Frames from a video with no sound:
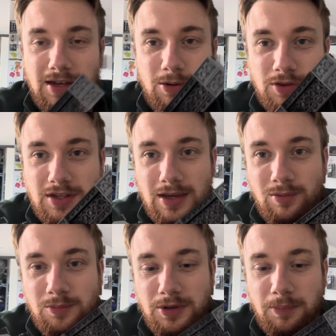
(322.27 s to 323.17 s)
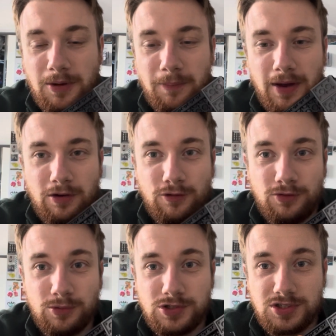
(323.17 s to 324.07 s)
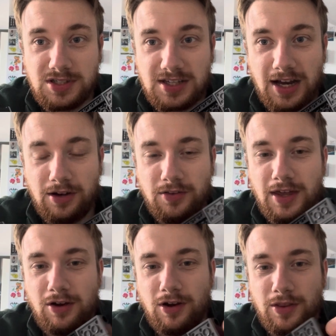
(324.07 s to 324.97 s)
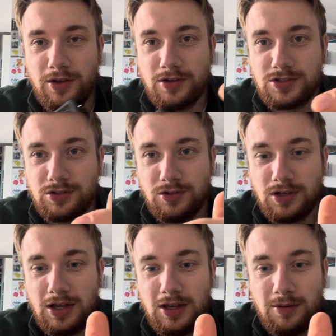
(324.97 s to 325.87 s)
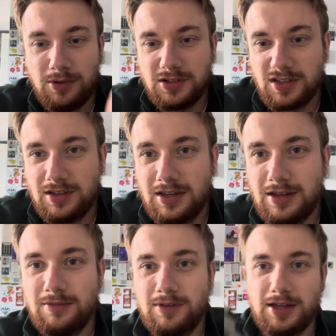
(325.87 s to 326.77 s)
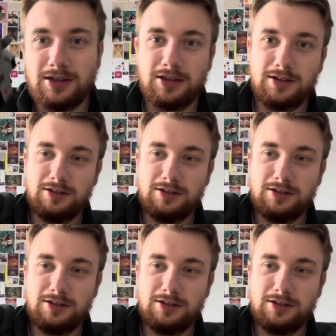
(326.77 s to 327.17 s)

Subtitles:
Now, I think it would be a bit better if there was just a tile on there rather than a stud, because I think it, like,